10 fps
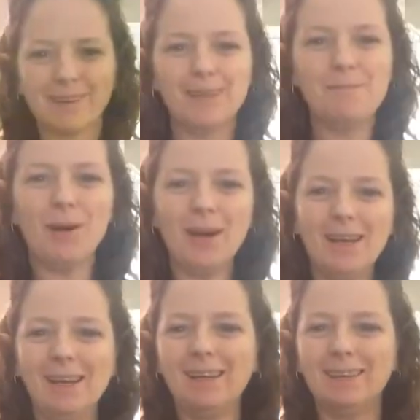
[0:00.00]
Good
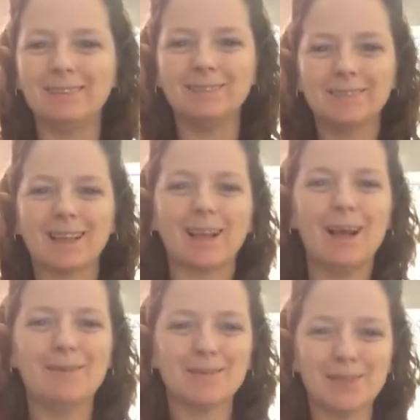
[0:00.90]
morning.
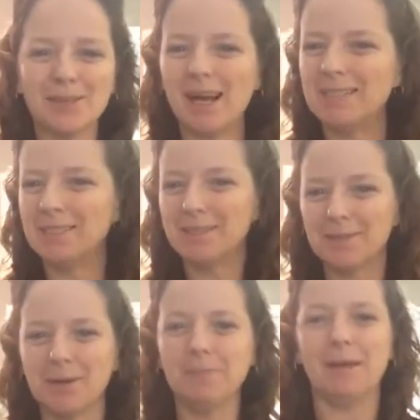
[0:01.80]
I'm so glad you could
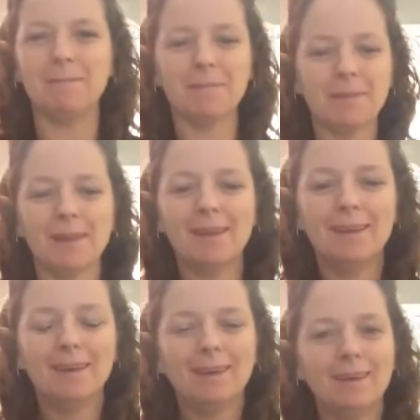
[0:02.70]
join me.
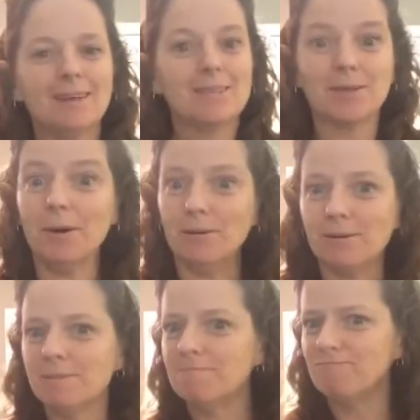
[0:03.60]
So,
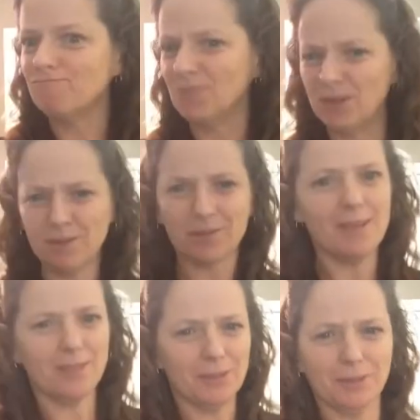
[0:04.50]
New Year's
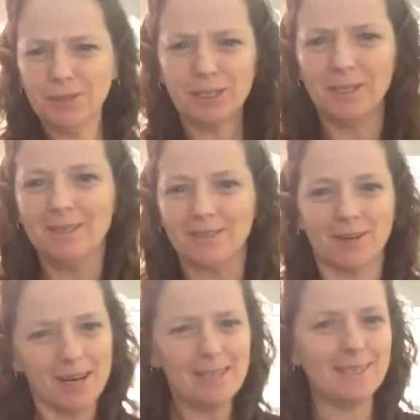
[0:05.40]
resolutions,
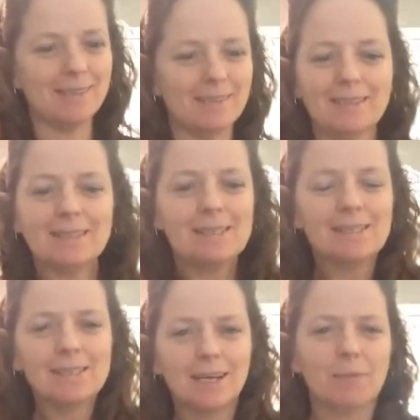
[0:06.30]
right?
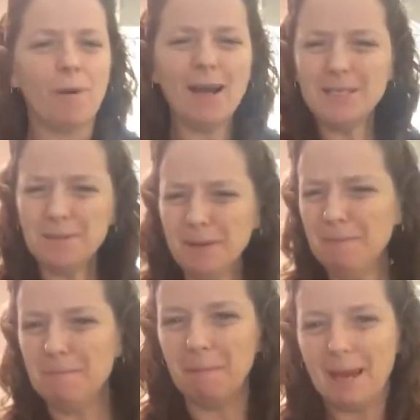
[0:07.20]
Why do
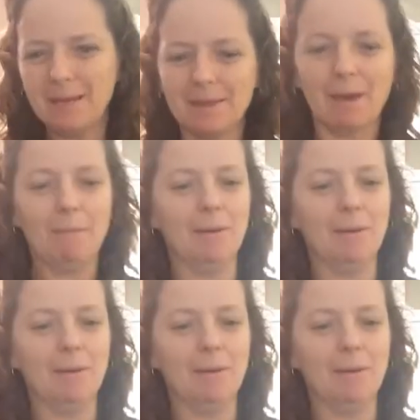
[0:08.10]
we make them?